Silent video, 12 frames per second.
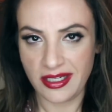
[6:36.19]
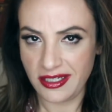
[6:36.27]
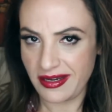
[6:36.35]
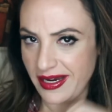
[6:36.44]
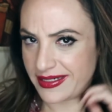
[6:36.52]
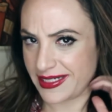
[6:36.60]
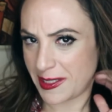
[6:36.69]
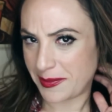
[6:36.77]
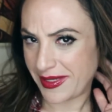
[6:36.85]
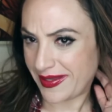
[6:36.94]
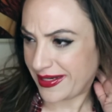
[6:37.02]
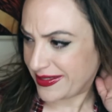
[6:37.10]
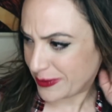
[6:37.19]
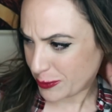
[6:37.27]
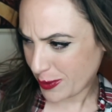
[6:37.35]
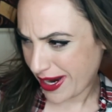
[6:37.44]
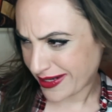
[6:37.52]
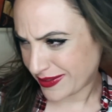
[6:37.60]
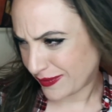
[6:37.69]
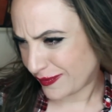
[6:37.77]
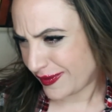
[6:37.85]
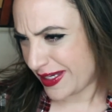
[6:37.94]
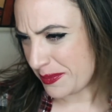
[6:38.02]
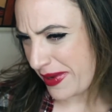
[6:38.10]
You're not gonna tell me that he's
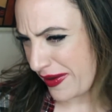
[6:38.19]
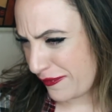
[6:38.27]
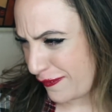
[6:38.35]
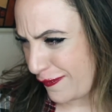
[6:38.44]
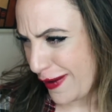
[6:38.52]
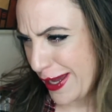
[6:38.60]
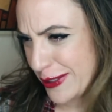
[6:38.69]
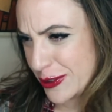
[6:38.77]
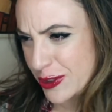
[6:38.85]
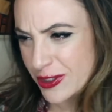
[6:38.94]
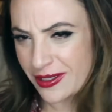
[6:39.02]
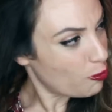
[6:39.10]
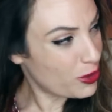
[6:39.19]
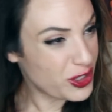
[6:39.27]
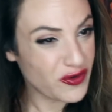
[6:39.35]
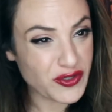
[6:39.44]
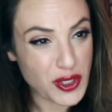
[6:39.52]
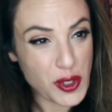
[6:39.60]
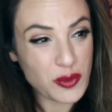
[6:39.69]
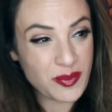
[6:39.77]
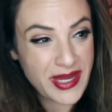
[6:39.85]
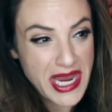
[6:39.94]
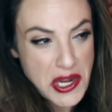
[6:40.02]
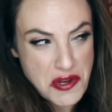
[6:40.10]
attractive in my face. When you told
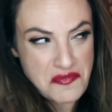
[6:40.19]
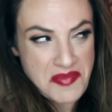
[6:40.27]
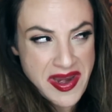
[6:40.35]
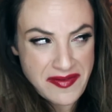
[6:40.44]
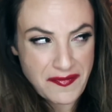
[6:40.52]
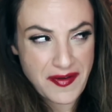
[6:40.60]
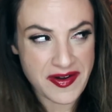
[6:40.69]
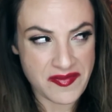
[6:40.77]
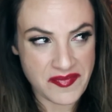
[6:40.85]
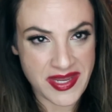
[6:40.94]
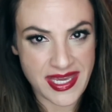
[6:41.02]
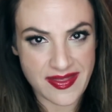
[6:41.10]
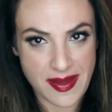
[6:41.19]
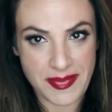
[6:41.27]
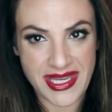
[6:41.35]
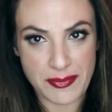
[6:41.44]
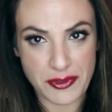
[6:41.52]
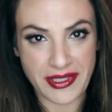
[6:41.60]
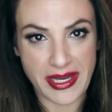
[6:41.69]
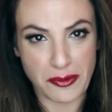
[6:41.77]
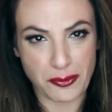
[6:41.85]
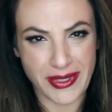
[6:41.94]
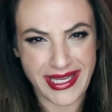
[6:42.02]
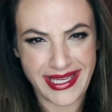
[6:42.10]
me and you made fun of me that people like
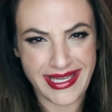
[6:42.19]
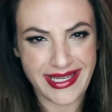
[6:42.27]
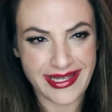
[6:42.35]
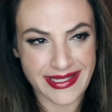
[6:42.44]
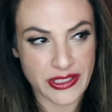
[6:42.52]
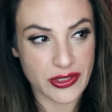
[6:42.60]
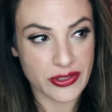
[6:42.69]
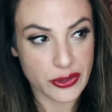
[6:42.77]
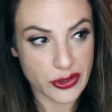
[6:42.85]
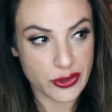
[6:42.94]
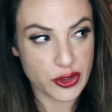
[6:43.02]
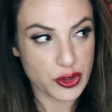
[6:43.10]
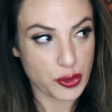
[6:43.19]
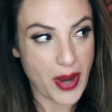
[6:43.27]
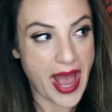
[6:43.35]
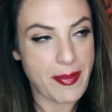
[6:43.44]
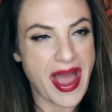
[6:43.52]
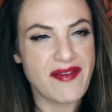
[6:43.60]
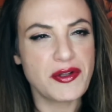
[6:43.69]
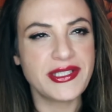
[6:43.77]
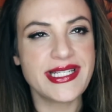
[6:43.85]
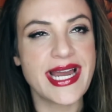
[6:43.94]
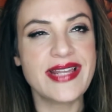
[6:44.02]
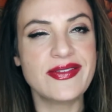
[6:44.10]
Ricky is strapped. I
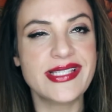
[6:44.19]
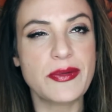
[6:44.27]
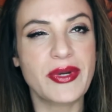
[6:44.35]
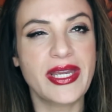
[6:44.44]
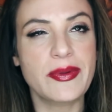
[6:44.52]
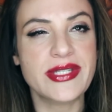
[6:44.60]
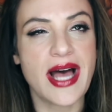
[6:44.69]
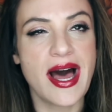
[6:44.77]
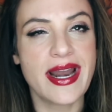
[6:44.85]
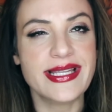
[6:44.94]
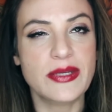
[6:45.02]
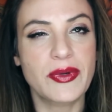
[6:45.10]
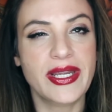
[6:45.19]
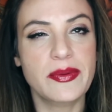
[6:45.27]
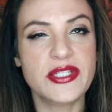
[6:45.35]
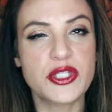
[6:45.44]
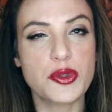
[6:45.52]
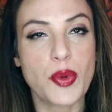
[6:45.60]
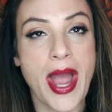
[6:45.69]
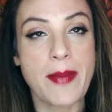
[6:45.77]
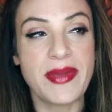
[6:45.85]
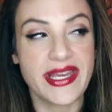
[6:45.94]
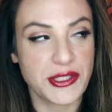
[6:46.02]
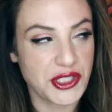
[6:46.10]
didn't even say Ricky was hot. I said Ricky was
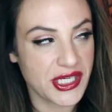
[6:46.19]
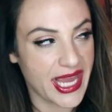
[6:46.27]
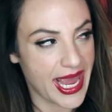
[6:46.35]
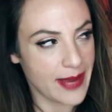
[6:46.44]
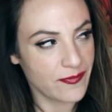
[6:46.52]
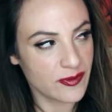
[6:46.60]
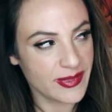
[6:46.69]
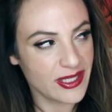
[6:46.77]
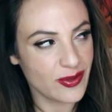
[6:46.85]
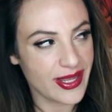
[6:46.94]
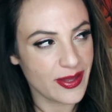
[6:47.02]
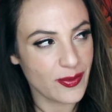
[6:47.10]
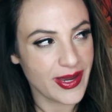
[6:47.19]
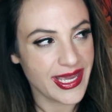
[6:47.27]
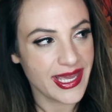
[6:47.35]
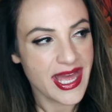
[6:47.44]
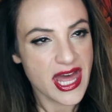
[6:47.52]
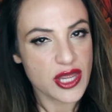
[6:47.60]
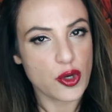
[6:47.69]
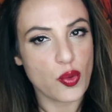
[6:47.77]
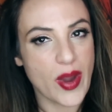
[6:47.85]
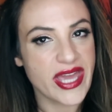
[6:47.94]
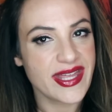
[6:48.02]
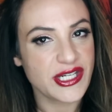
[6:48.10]
strapping and she came for me the
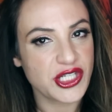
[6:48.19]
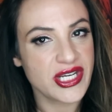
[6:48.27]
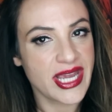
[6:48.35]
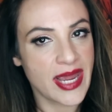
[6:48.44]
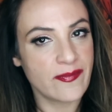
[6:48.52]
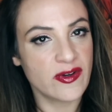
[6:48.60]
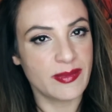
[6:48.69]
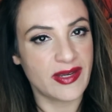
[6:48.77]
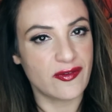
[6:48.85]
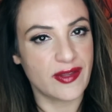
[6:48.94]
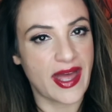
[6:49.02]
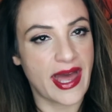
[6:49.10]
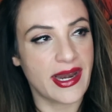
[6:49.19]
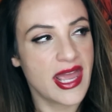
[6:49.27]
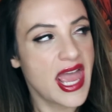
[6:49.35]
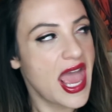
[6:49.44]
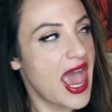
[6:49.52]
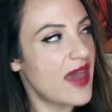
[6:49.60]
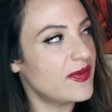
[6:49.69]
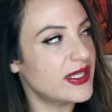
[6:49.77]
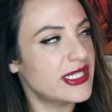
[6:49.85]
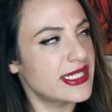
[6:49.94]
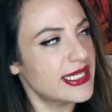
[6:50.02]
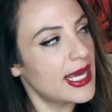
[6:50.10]
way that she came for me for that. And
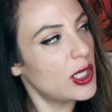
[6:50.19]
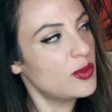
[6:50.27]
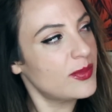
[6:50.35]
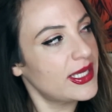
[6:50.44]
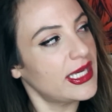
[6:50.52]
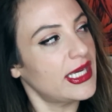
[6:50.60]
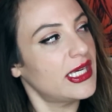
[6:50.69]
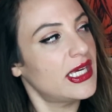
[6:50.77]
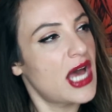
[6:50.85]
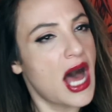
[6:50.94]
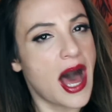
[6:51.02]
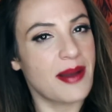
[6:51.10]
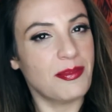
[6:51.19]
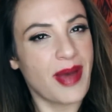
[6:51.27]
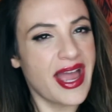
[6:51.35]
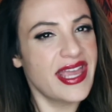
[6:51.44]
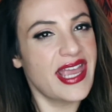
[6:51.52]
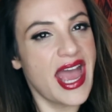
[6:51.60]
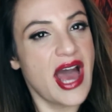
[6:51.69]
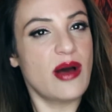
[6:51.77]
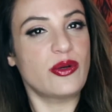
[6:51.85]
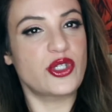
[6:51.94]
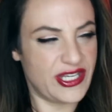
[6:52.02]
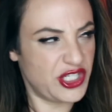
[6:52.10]
then to tell me on my
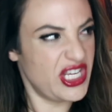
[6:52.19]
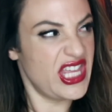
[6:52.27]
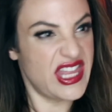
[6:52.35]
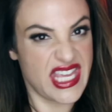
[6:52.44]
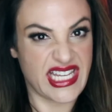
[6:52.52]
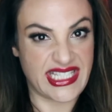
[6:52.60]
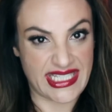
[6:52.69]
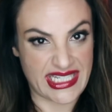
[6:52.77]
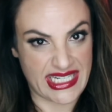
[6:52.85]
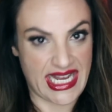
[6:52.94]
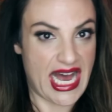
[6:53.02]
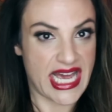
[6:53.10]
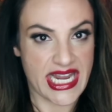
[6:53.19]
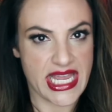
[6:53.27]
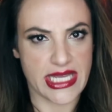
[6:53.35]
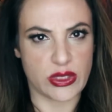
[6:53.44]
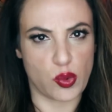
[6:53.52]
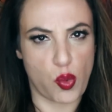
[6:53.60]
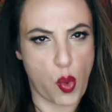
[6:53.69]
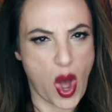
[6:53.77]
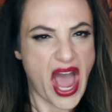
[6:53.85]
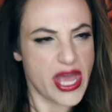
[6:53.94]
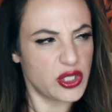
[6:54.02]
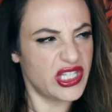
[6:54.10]
couch she thinks Scotty is
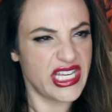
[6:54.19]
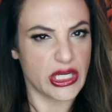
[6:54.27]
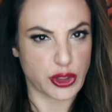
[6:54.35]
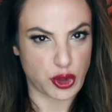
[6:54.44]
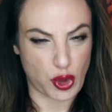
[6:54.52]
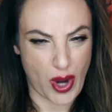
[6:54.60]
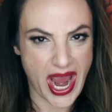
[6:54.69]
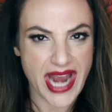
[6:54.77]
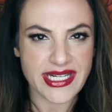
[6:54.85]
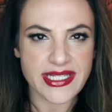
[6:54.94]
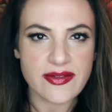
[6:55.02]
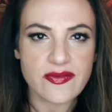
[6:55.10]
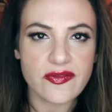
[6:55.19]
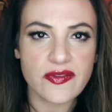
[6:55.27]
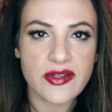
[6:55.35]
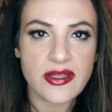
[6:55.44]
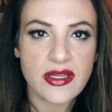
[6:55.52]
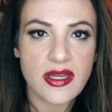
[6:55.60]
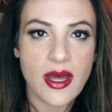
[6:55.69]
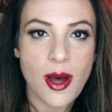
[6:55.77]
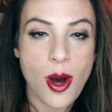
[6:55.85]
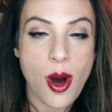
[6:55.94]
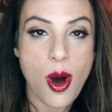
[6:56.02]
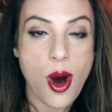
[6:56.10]
wildly attractive?
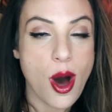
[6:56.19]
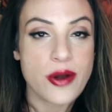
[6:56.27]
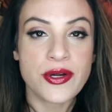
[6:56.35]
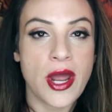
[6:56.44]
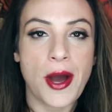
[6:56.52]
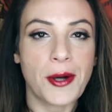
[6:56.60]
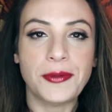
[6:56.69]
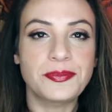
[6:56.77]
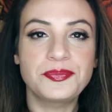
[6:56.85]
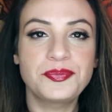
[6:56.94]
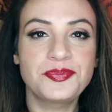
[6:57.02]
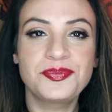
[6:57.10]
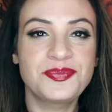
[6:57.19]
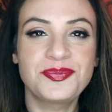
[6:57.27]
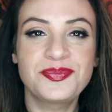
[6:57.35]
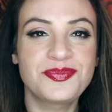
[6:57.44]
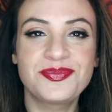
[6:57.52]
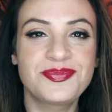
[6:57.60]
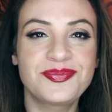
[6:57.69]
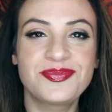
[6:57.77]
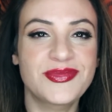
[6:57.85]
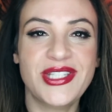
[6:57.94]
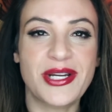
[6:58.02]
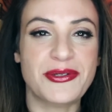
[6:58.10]
No.
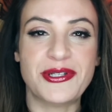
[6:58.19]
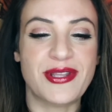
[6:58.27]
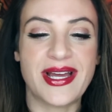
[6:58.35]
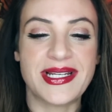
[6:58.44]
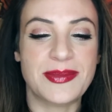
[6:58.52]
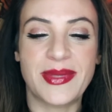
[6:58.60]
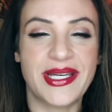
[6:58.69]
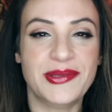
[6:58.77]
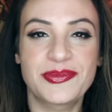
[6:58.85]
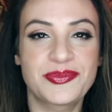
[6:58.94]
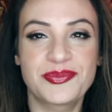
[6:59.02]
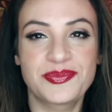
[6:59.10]
You don't do that to me.